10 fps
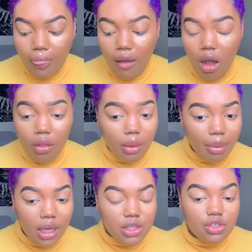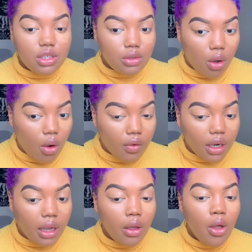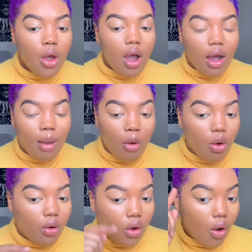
on the brush, just go over it, go